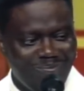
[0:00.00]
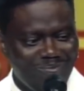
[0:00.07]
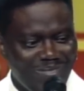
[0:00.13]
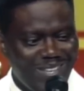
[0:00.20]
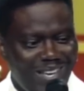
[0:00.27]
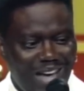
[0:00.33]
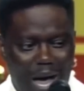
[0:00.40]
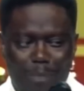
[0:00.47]

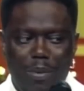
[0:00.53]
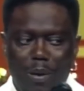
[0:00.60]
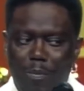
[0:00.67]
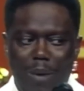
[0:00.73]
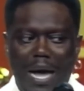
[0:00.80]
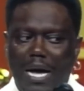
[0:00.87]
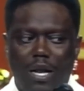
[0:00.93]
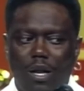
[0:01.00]
I've been
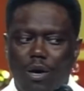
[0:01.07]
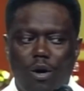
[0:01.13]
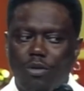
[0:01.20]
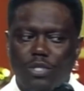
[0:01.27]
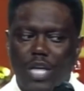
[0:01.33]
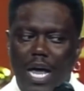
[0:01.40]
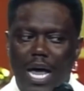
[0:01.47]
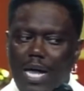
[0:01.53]
black a long
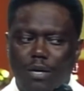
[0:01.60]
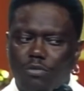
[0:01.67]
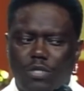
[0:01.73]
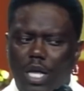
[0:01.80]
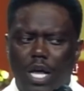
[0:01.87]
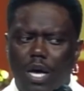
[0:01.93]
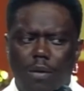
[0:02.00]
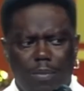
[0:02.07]
time, don't
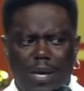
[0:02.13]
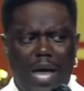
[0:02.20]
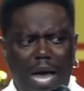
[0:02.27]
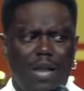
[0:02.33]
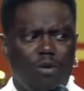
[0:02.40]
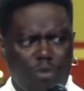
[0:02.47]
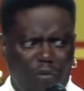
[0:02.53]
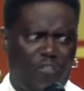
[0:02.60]
tell me, I
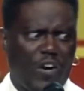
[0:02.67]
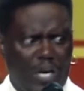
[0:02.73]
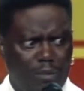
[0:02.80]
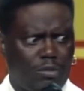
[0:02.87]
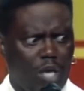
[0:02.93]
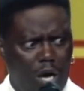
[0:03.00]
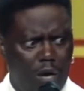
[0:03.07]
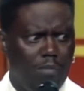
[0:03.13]
know the fuck I'm
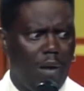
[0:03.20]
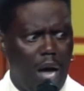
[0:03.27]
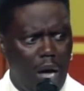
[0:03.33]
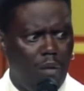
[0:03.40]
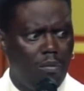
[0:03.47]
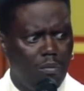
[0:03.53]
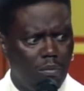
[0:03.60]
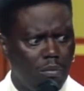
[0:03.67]
talking about.
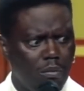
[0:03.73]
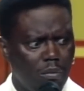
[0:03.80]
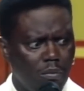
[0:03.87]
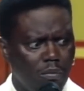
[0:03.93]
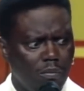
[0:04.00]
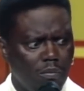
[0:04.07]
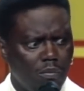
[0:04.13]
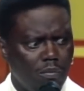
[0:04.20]

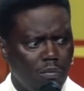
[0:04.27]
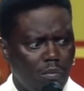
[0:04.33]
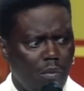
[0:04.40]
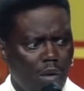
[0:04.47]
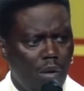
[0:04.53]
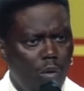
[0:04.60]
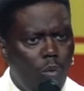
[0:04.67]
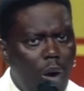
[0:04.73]

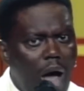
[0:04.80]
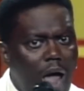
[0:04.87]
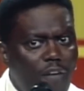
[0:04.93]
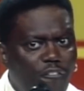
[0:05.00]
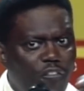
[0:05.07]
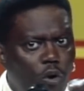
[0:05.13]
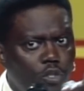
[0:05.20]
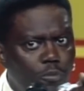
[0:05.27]
White
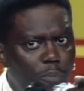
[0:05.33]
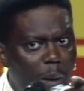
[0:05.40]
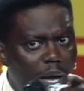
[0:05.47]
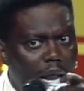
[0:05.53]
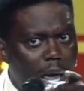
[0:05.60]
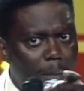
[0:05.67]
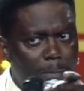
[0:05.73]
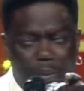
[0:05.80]
folks pay
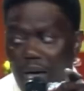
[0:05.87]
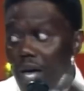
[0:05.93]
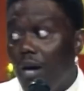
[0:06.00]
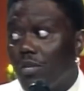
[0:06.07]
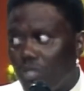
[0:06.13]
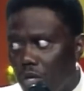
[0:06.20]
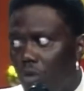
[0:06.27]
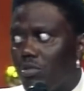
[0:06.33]
their
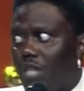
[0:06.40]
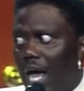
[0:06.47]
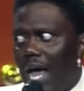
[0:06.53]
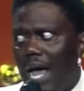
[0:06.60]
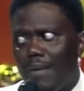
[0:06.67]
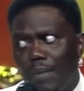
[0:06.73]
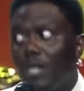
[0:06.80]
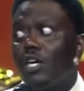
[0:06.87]
bills on
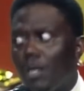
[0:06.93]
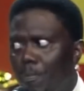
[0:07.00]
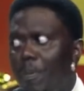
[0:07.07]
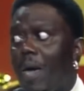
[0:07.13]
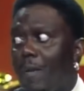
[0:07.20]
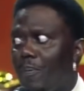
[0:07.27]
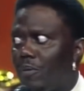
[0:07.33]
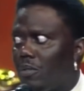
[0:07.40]
time, they're good
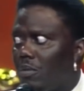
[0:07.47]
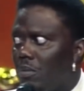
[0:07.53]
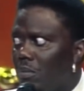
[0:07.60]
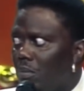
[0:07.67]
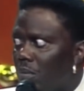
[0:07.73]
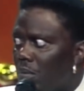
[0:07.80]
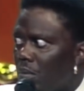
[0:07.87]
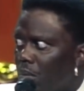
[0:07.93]
people.
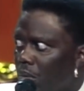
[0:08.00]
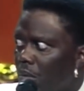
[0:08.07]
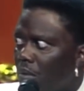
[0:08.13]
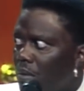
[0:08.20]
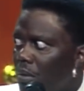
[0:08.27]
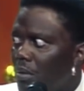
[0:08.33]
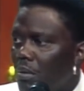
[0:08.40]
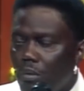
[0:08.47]

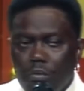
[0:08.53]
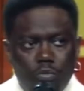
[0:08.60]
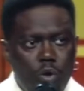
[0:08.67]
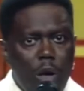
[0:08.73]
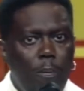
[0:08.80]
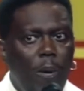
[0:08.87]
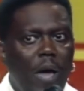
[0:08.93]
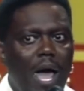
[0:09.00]

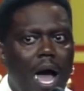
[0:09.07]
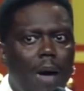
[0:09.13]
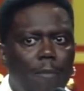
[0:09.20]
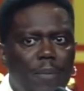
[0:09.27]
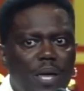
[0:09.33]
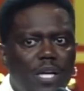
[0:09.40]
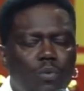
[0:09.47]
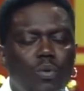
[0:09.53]
We pay our
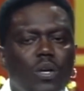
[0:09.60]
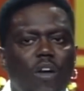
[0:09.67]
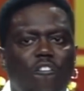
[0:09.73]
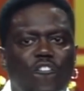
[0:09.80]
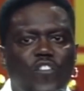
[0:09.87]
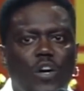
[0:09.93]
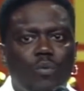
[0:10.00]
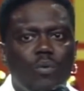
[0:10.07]
bills when the
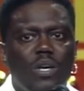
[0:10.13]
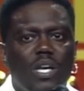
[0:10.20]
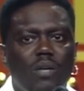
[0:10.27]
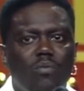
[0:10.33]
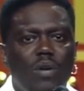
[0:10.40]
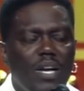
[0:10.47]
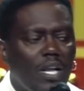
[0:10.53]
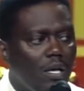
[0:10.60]
fuck we get
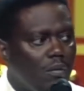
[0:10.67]
ready.